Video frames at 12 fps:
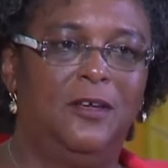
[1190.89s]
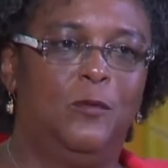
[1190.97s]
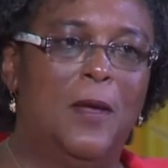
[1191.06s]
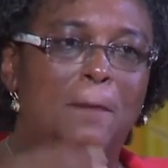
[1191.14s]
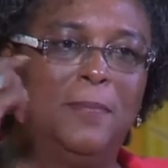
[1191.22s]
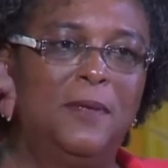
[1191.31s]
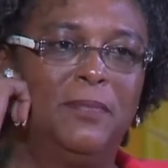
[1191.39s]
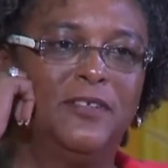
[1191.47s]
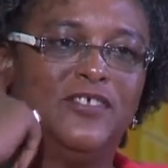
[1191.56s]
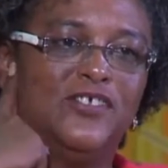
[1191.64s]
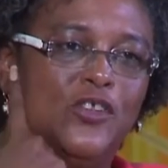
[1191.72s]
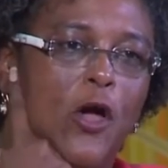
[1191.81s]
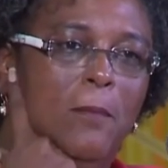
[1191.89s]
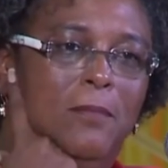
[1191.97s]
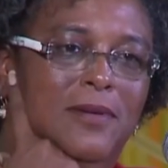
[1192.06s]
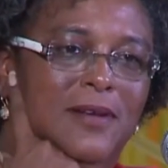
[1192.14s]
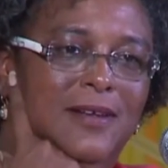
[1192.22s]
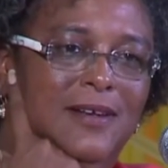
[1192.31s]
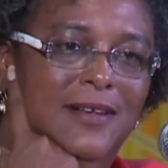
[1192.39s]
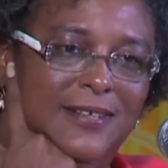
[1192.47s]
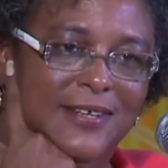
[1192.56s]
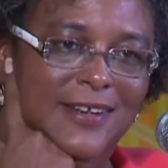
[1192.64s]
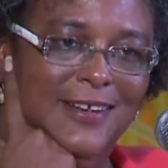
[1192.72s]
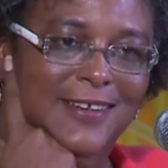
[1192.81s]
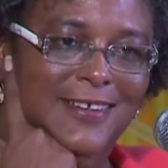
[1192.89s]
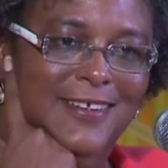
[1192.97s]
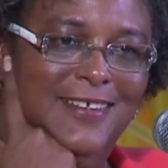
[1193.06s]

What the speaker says: when people stop listening.